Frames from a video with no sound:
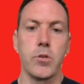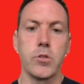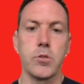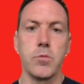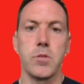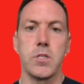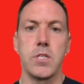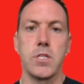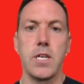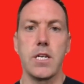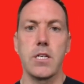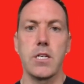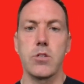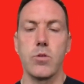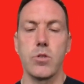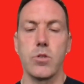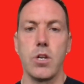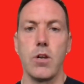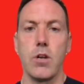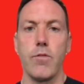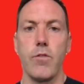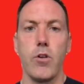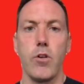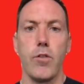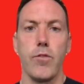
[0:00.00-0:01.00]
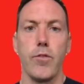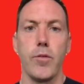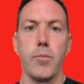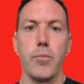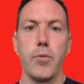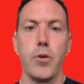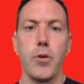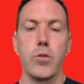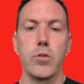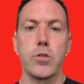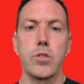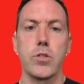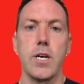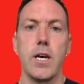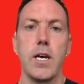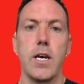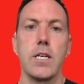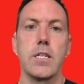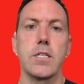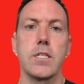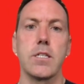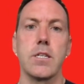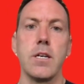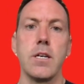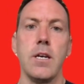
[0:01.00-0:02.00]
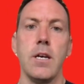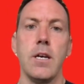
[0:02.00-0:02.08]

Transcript: mistakes so it's an evolving process